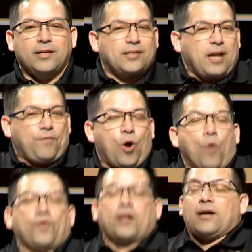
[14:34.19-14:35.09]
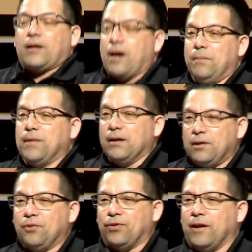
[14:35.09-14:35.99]
is never over going to come the
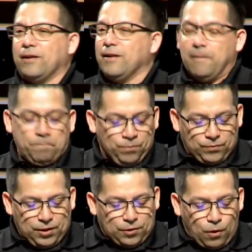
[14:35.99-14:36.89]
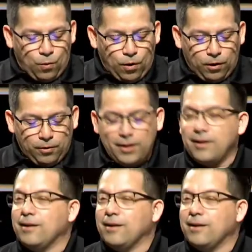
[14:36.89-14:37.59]
little thing, then don't worry.